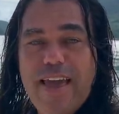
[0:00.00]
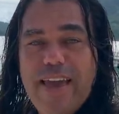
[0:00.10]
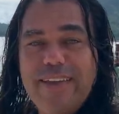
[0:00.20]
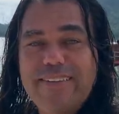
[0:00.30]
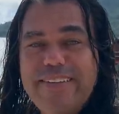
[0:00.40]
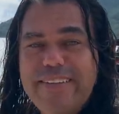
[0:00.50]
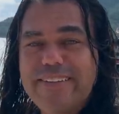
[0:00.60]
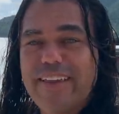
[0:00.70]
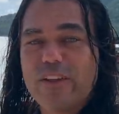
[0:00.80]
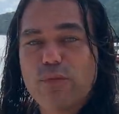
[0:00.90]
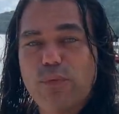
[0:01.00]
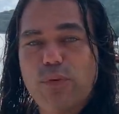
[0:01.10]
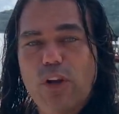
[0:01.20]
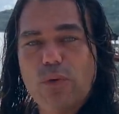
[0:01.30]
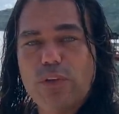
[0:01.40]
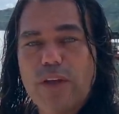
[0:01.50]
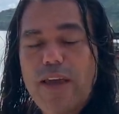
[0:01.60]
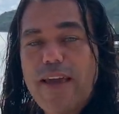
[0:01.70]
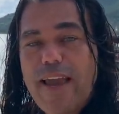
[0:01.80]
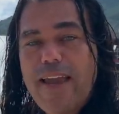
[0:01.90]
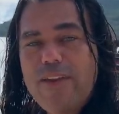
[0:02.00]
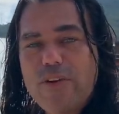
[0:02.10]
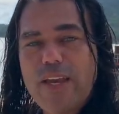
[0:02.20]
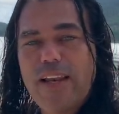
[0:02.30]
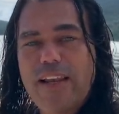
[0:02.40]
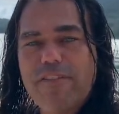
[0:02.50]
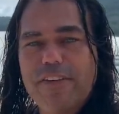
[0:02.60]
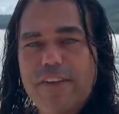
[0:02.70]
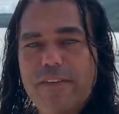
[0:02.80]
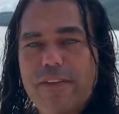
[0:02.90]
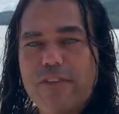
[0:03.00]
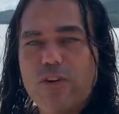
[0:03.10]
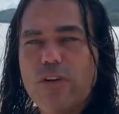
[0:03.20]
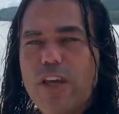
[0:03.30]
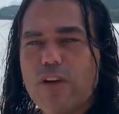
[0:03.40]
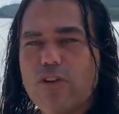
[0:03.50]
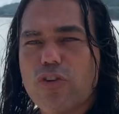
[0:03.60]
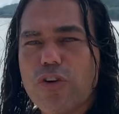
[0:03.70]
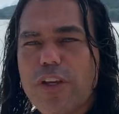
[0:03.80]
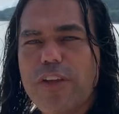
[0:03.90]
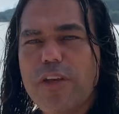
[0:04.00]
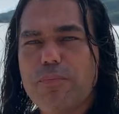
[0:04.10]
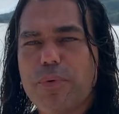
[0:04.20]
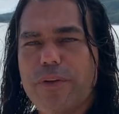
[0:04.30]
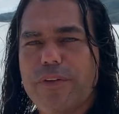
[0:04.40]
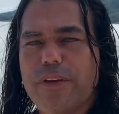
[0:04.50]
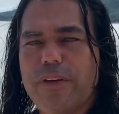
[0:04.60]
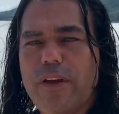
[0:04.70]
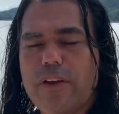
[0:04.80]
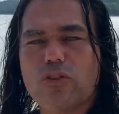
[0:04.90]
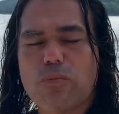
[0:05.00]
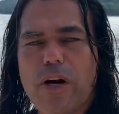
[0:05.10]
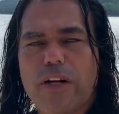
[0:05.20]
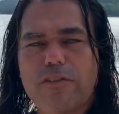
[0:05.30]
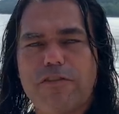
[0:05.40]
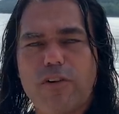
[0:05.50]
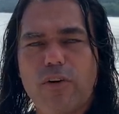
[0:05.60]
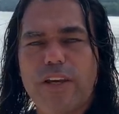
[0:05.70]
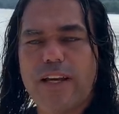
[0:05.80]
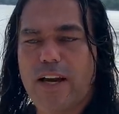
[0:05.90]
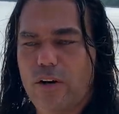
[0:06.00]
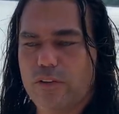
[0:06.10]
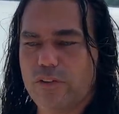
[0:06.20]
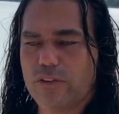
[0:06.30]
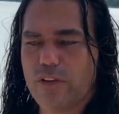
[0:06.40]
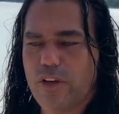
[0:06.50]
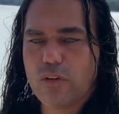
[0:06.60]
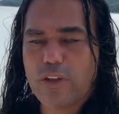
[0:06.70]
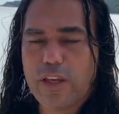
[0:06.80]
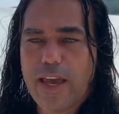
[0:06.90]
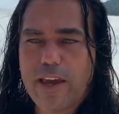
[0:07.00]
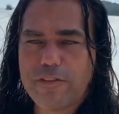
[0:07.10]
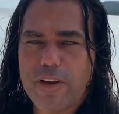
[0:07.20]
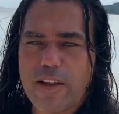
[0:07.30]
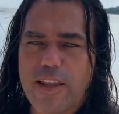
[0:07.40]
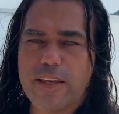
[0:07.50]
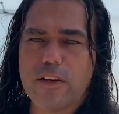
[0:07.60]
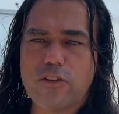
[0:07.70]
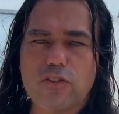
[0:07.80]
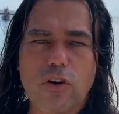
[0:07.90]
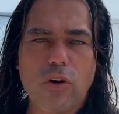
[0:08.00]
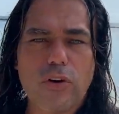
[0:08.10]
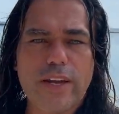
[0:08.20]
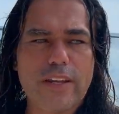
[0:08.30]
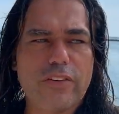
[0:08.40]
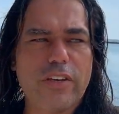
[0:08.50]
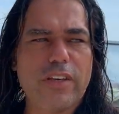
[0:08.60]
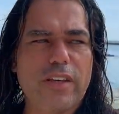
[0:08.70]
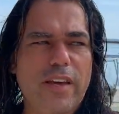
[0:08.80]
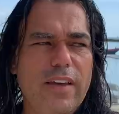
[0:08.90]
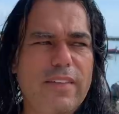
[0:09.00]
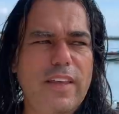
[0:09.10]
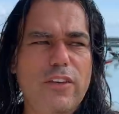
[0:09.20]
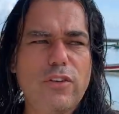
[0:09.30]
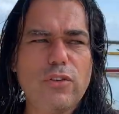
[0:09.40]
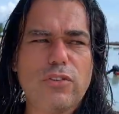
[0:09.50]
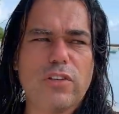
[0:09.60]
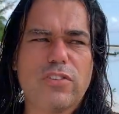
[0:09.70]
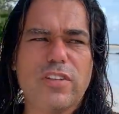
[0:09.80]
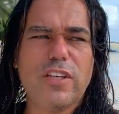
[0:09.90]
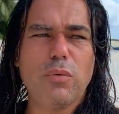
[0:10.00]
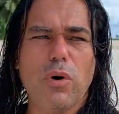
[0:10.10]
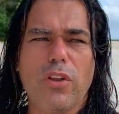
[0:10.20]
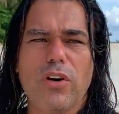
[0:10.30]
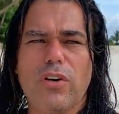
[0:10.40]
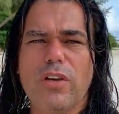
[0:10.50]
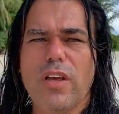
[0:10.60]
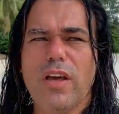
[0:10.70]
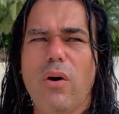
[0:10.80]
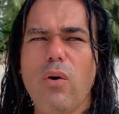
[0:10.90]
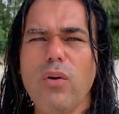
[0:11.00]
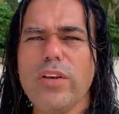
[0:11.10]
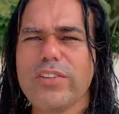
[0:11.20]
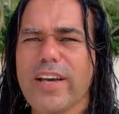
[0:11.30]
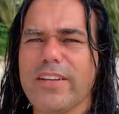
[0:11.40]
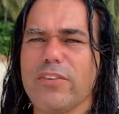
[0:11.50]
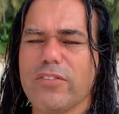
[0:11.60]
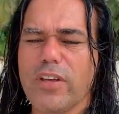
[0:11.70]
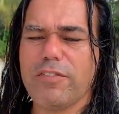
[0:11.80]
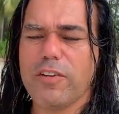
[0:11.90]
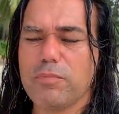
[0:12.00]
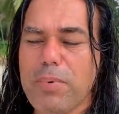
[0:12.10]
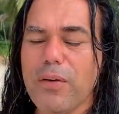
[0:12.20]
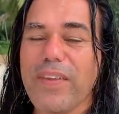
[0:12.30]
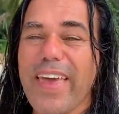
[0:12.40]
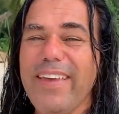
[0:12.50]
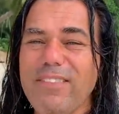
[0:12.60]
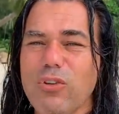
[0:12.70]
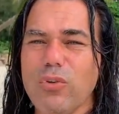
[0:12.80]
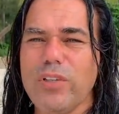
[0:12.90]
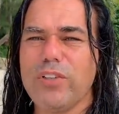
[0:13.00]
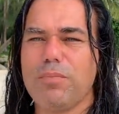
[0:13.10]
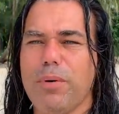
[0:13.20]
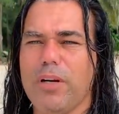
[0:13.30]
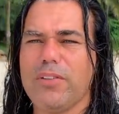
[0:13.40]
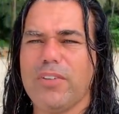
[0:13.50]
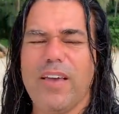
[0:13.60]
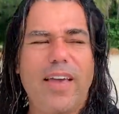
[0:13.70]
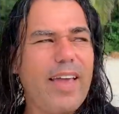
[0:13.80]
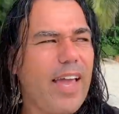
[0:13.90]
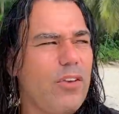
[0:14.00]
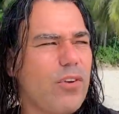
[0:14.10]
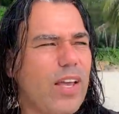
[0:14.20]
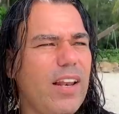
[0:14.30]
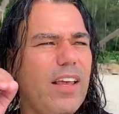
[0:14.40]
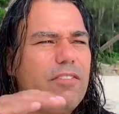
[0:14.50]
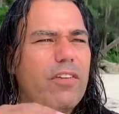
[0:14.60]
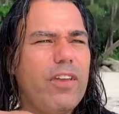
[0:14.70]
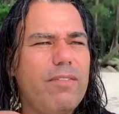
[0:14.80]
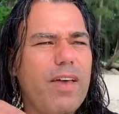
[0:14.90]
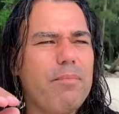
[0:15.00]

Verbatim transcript: And these things float and you can live in them. So they are three D printed smart floating houses. So they have like solar energy, they use the seawater, all this kind of stuff is built into these pods and you can live on them.